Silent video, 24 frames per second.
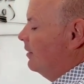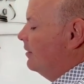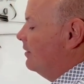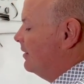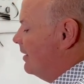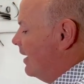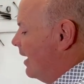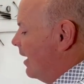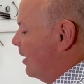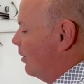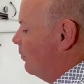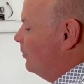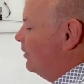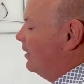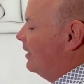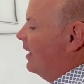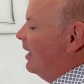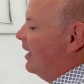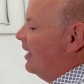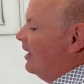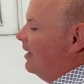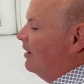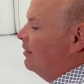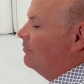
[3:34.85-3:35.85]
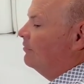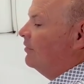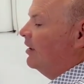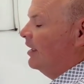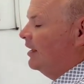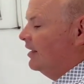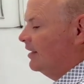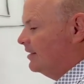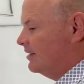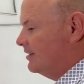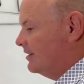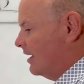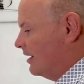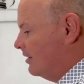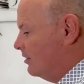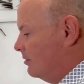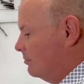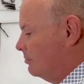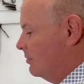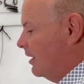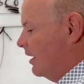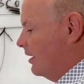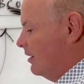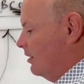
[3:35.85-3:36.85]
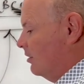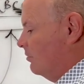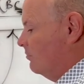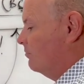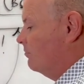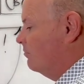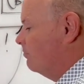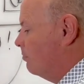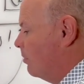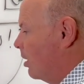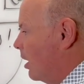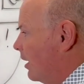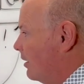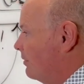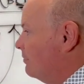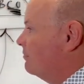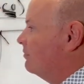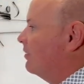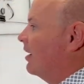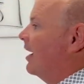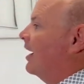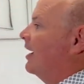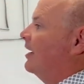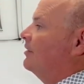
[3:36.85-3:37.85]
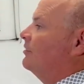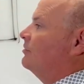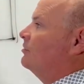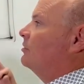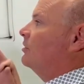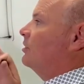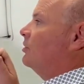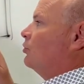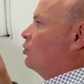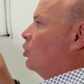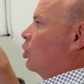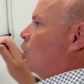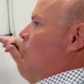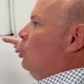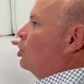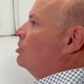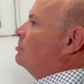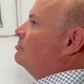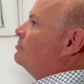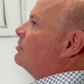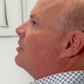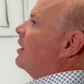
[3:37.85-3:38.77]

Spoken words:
now we have an addendum that modifies the terms